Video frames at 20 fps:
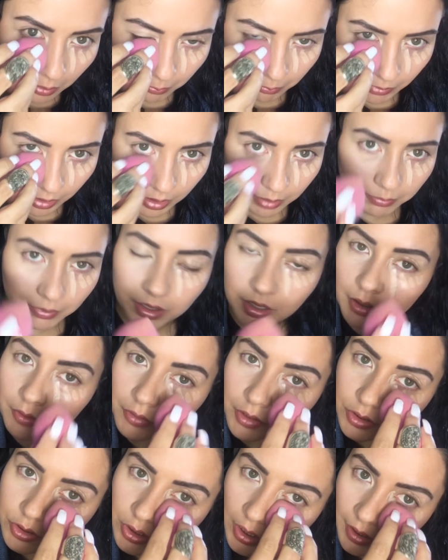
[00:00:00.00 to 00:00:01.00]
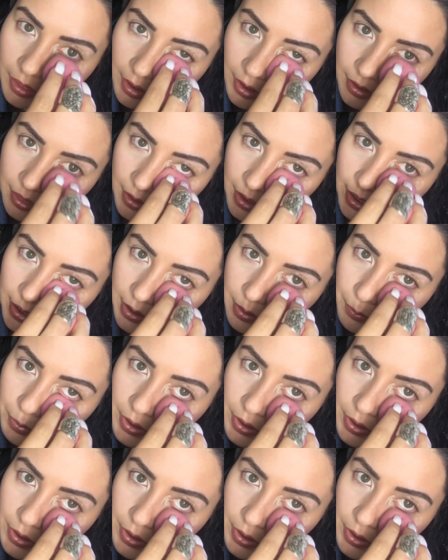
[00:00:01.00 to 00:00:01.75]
medium coverage. I think that I can